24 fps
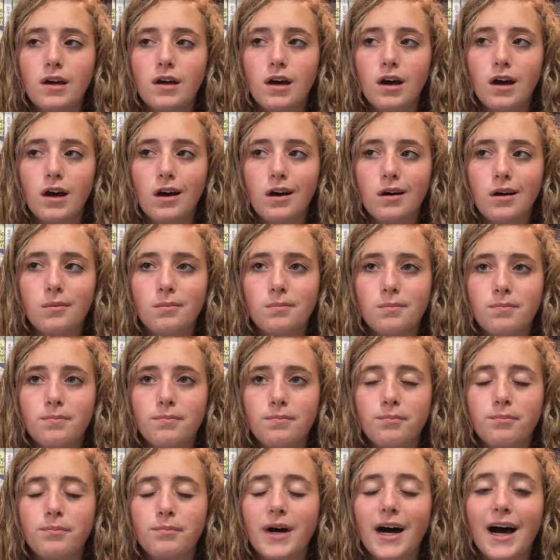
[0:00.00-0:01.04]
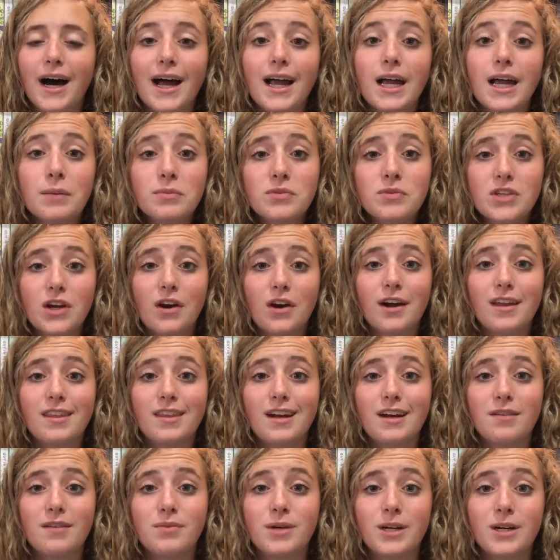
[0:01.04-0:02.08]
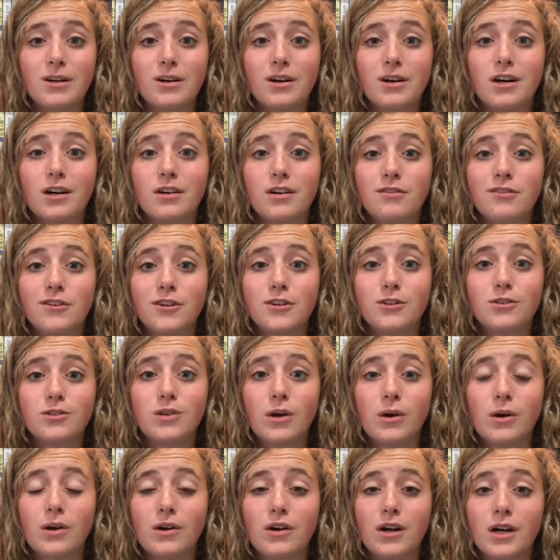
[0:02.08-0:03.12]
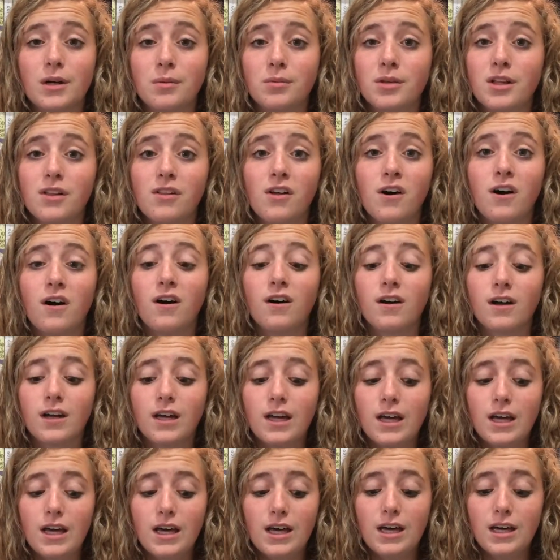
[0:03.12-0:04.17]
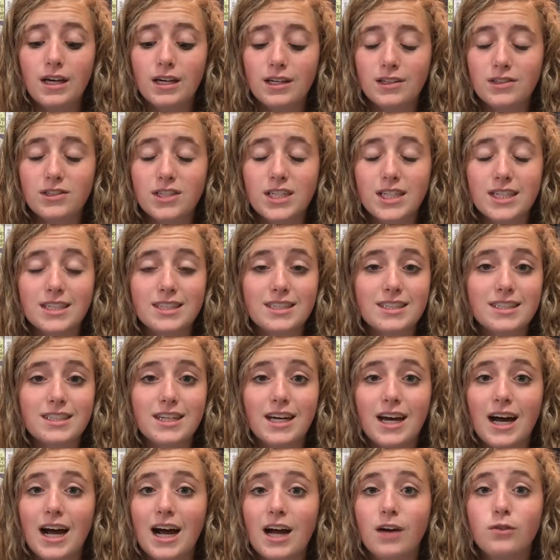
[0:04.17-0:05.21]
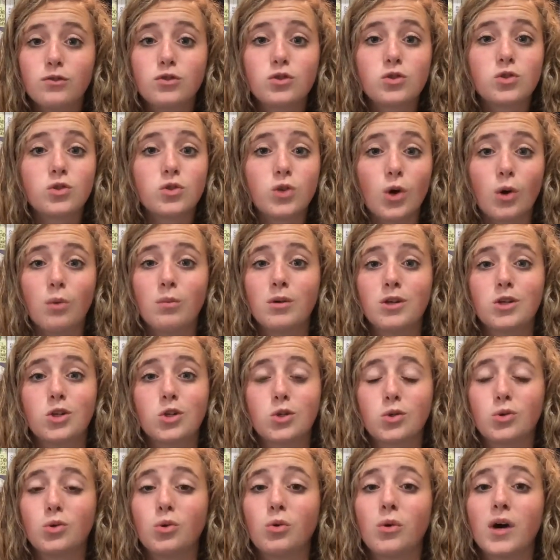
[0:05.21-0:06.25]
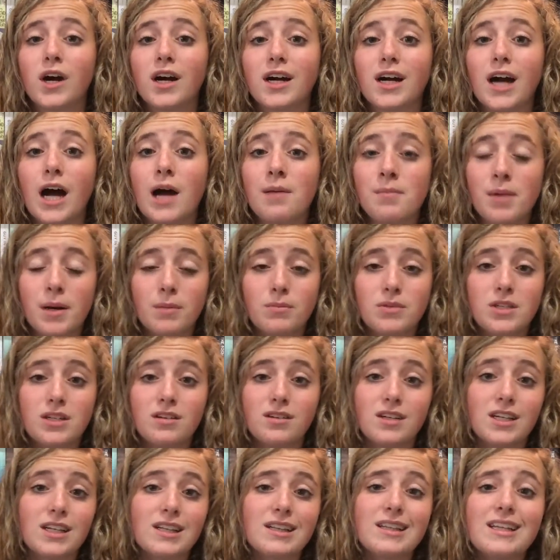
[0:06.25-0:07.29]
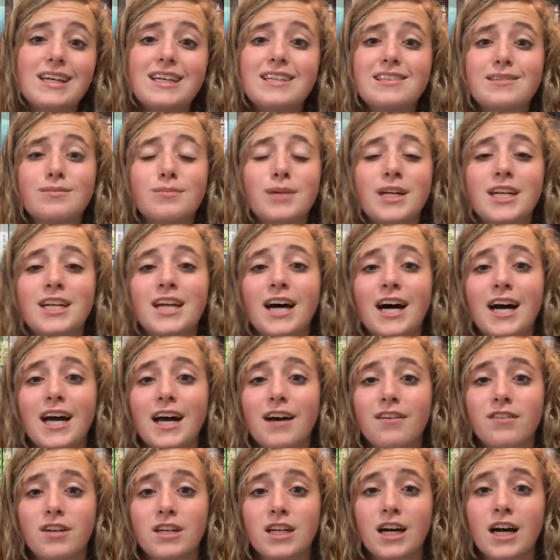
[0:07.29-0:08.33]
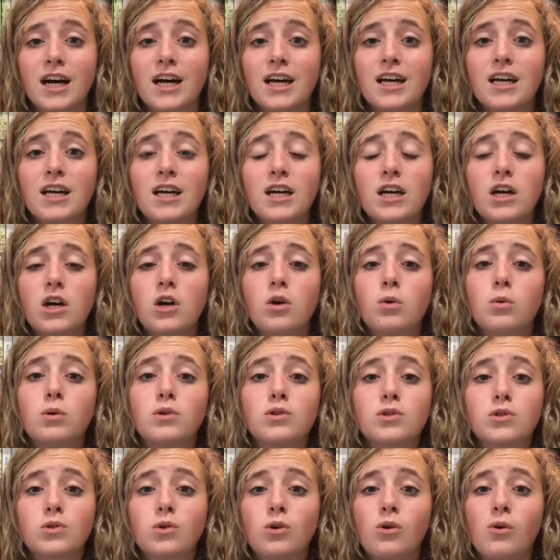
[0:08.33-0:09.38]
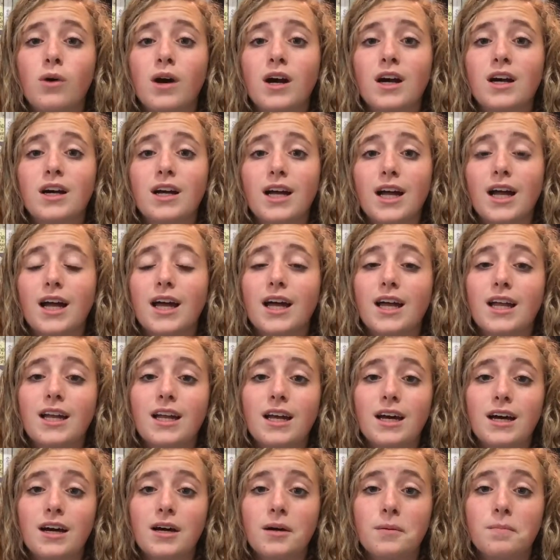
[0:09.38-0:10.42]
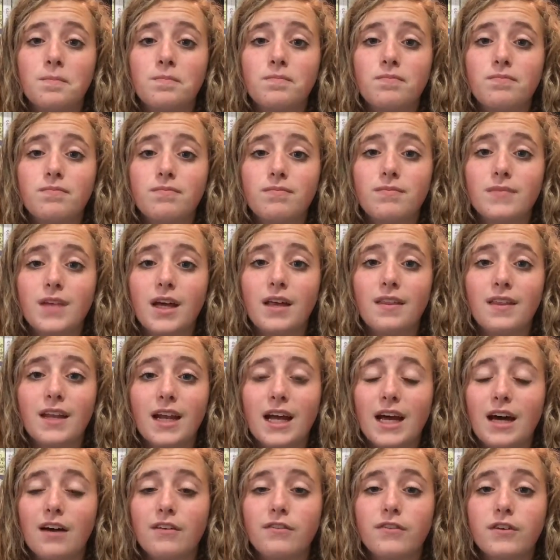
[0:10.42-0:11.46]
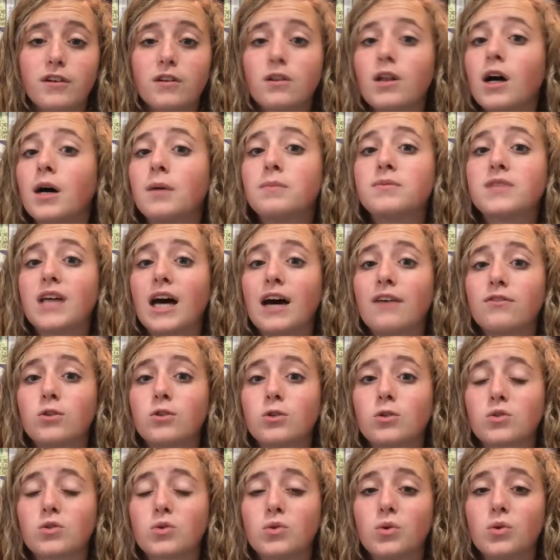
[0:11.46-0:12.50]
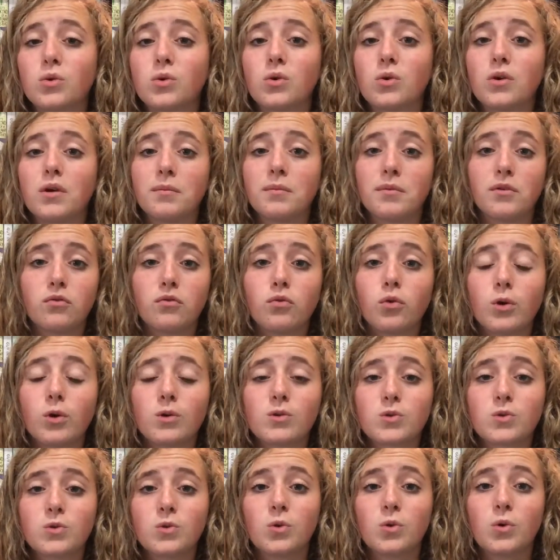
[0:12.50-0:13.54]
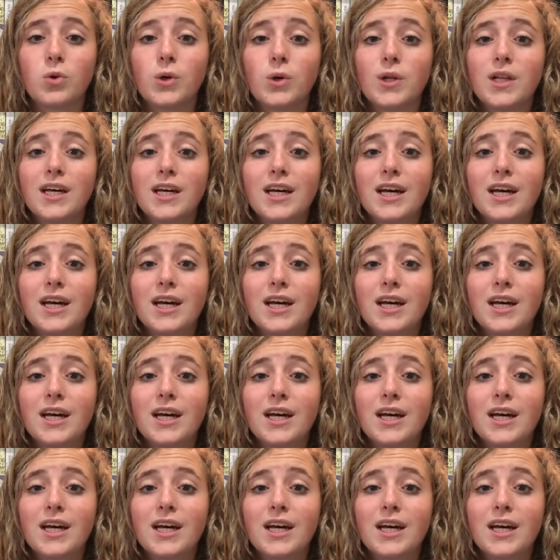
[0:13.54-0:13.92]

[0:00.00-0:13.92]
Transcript: Um, but I am sorry that I've been gone for so incredibly long. It's just I have so much schoolwork. I'm up till at least midnight every night with schoolwork, and um, and then I have clubs after school and before school,